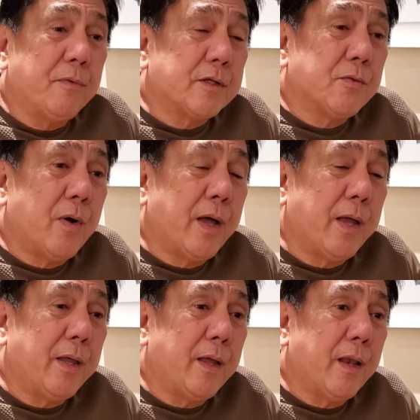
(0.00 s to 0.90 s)
That's
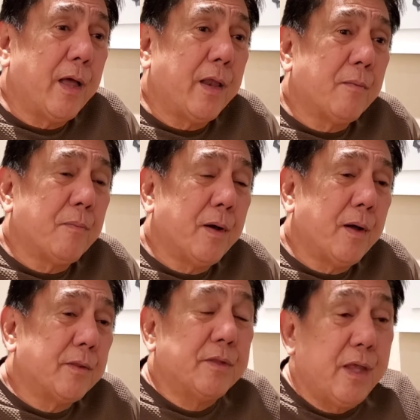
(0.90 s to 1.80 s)
why a lot of
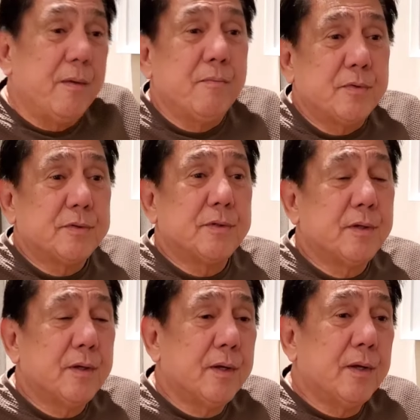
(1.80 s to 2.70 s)
uh, teams
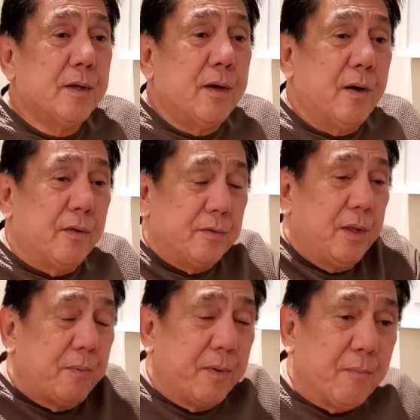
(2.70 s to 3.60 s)
on
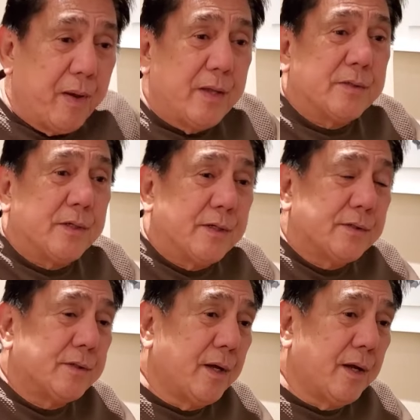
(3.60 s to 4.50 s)
different
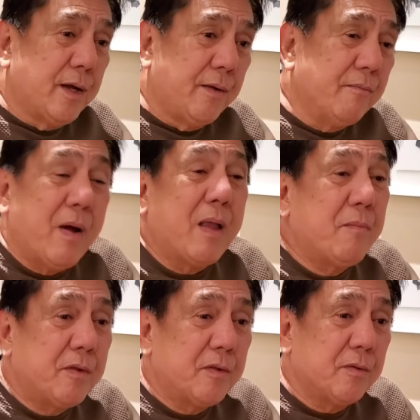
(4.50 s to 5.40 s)
places uh,
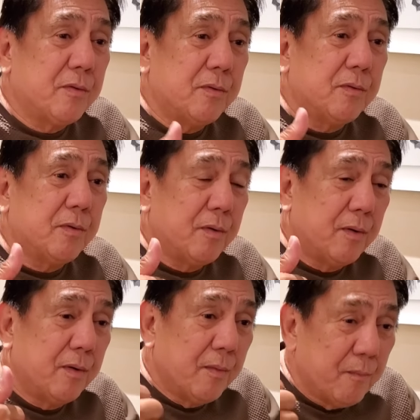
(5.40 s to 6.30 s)
invite me to
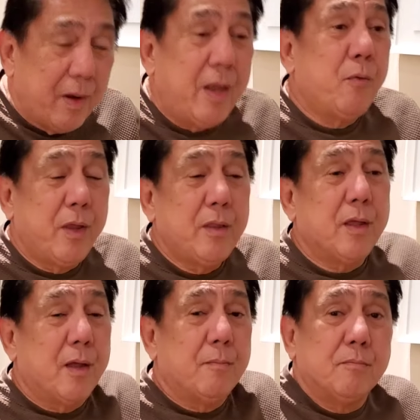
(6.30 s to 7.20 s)
play with
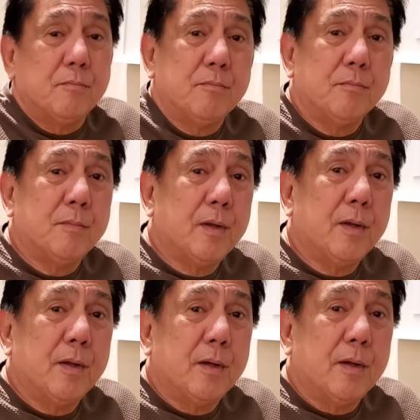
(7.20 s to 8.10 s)
them
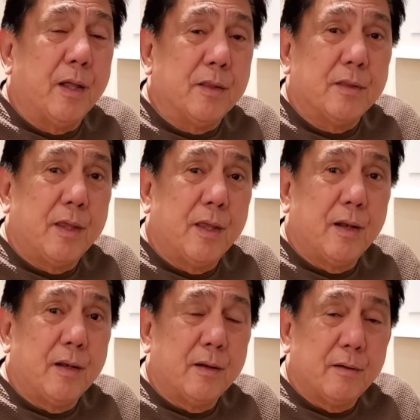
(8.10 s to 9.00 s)

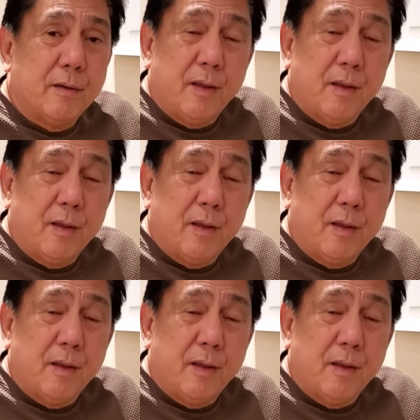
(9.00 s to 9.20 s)
until